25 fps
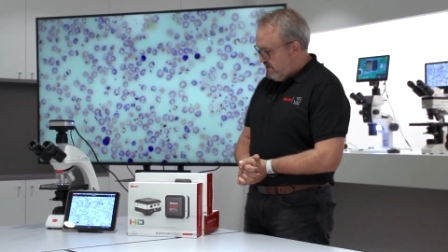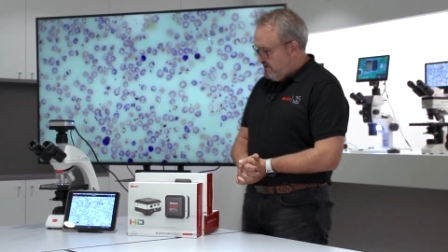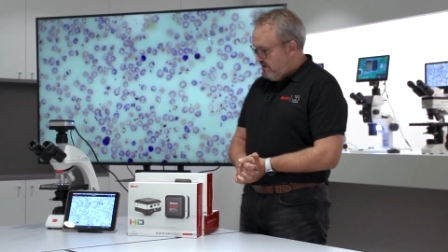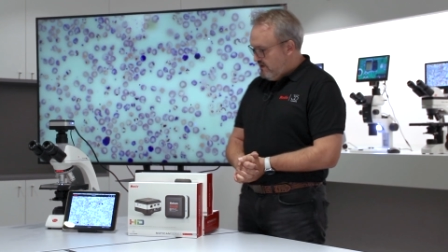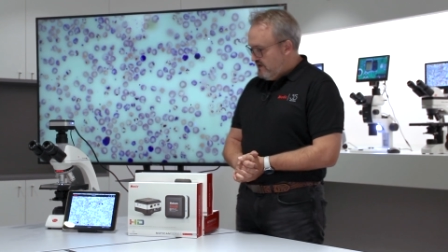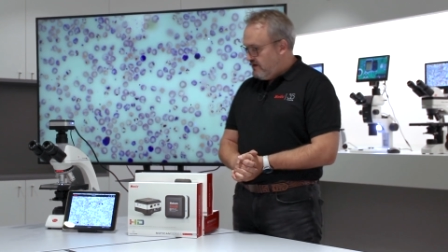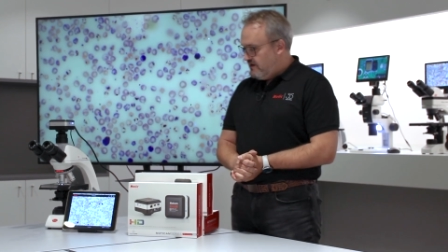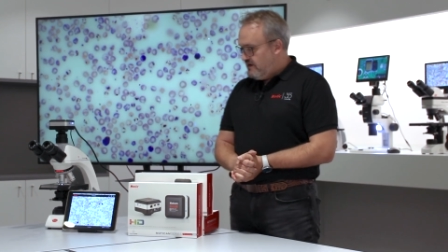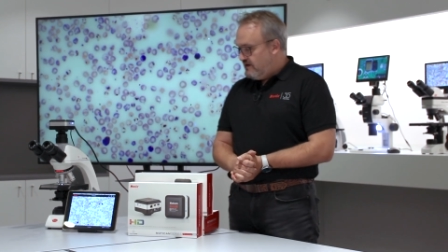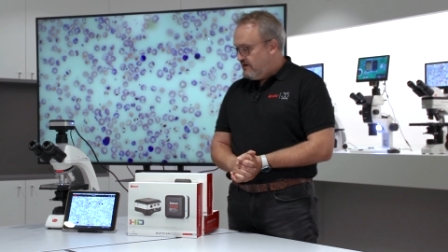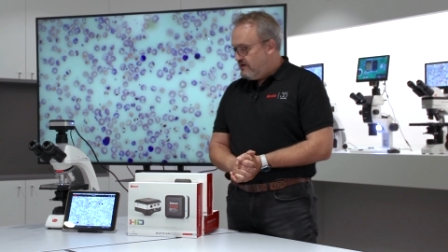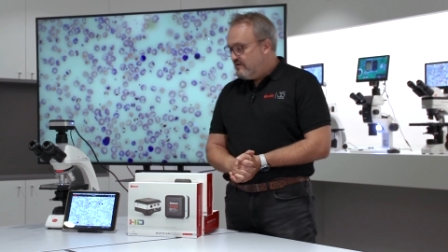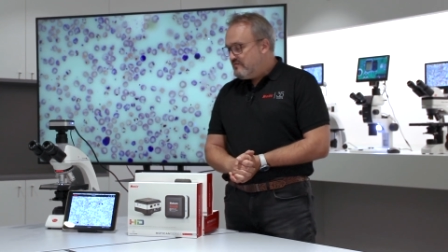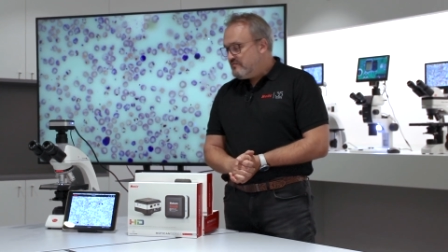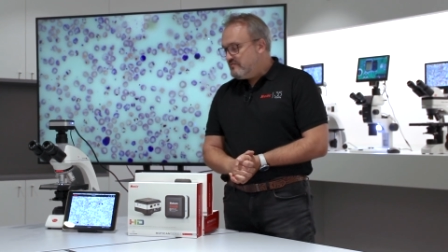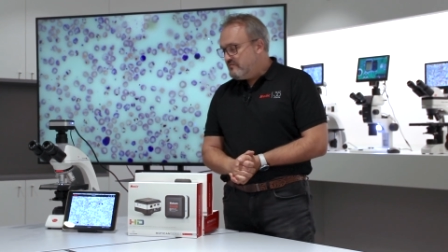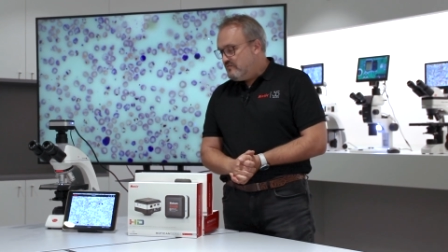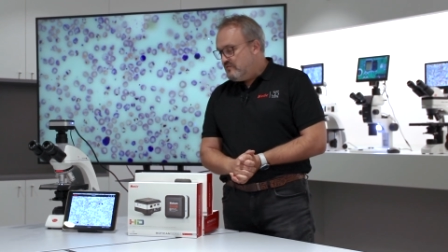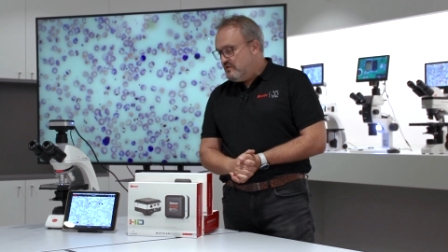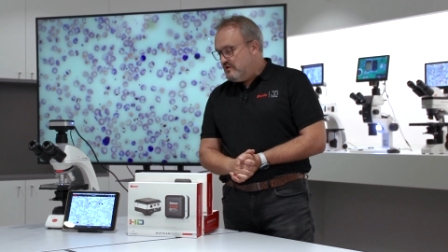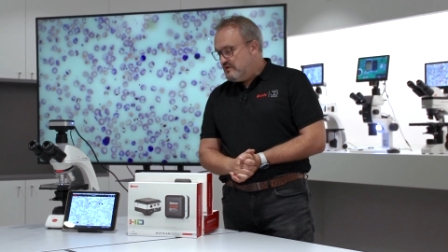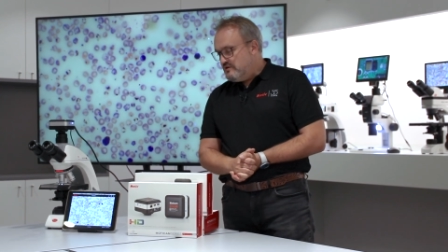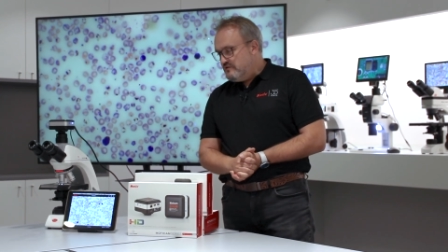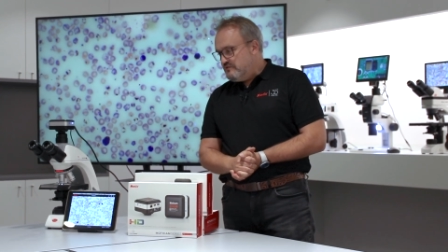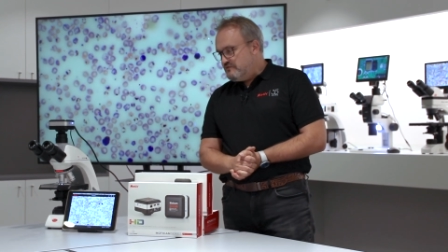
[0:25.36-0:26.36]
Uh,
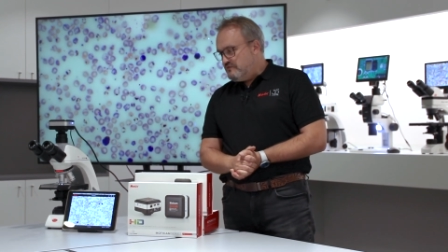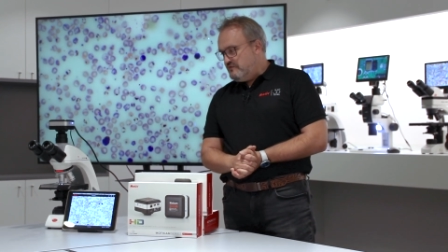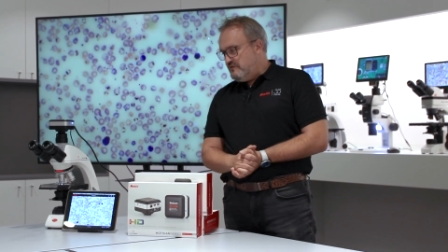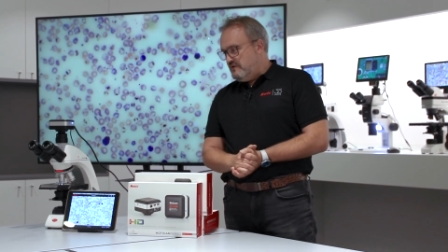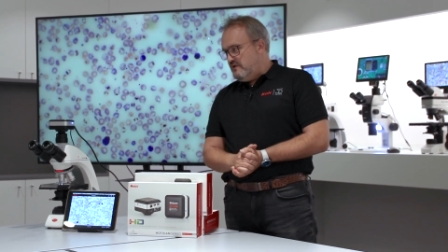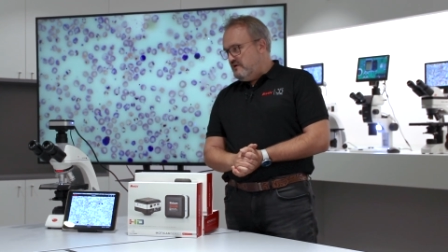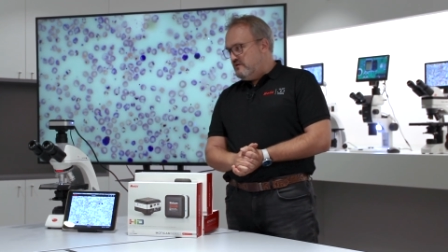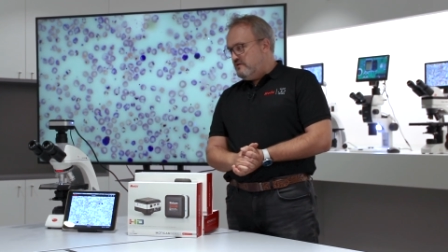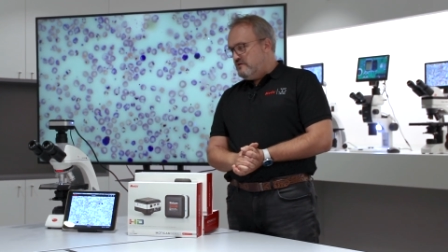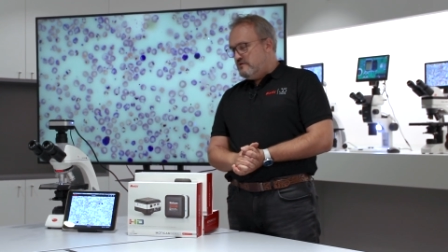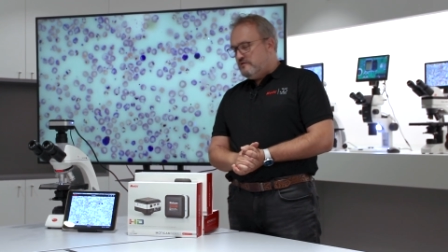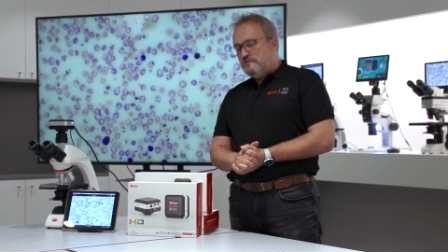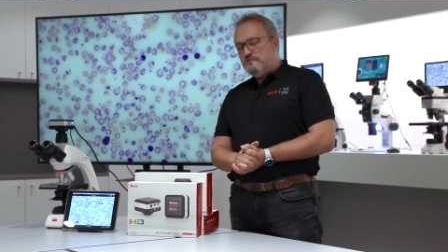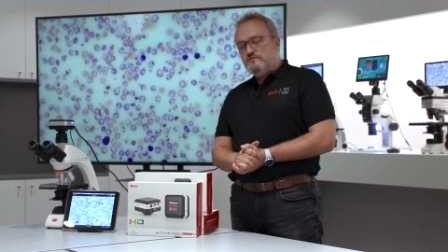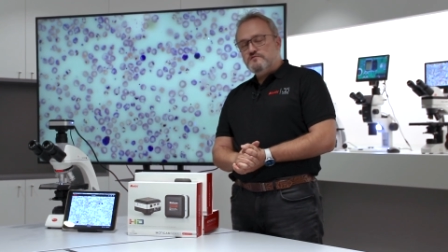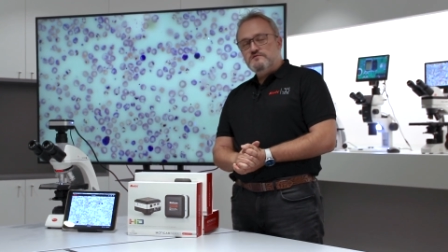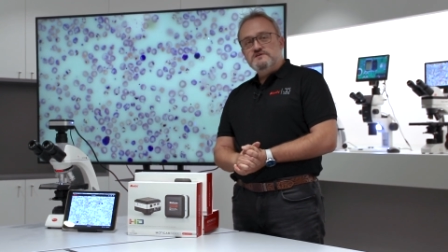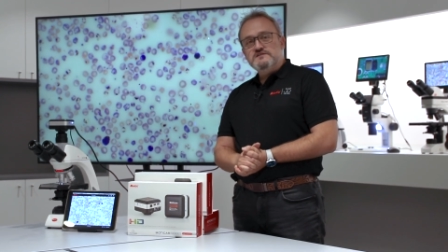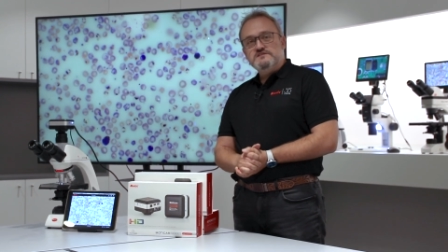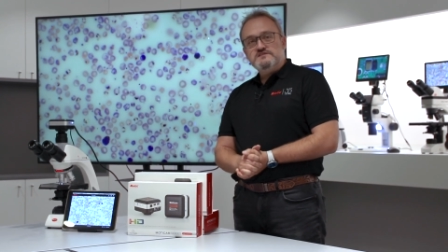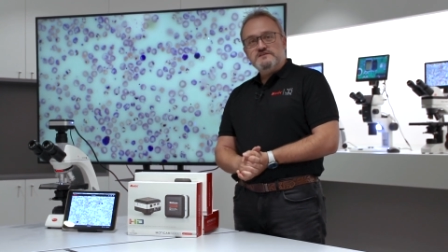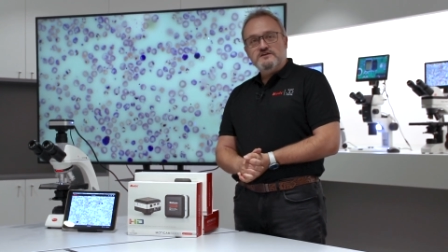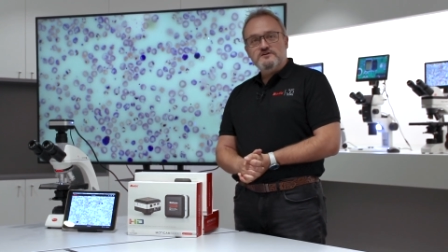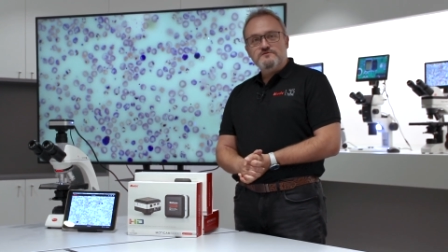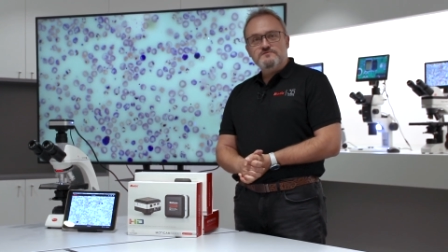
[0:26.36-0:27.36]
one of our three
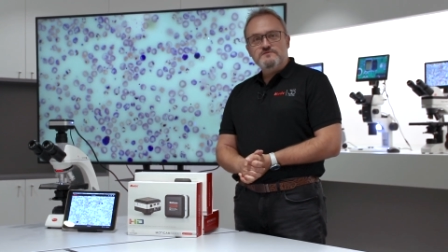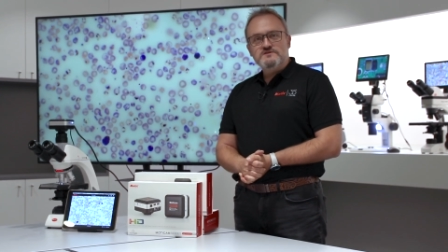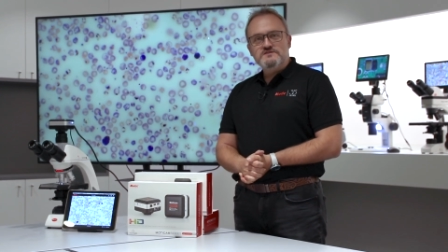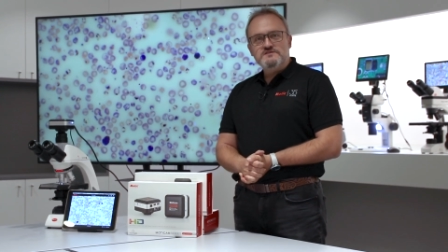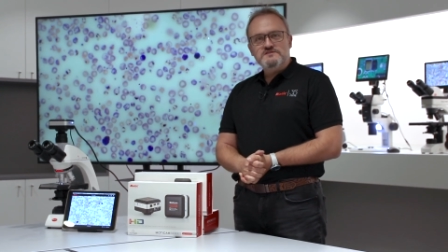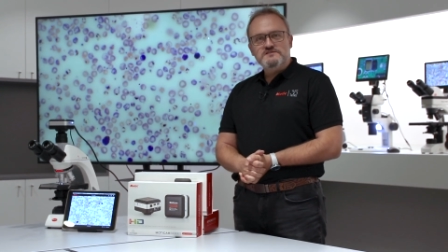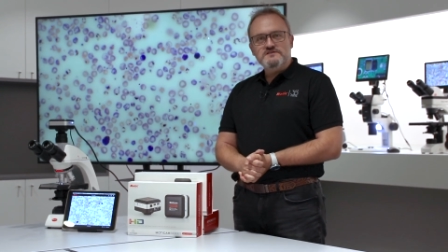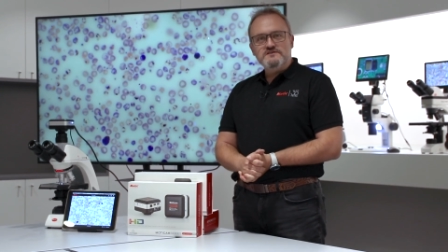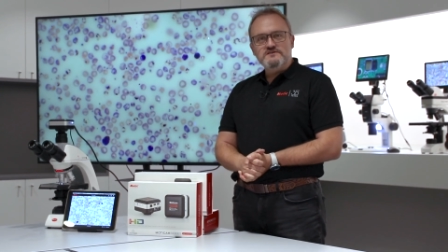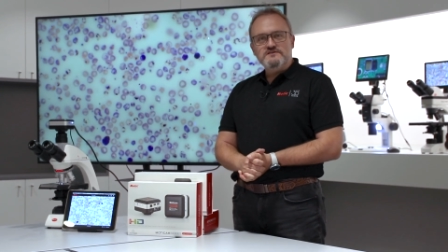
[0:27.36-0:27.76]
segments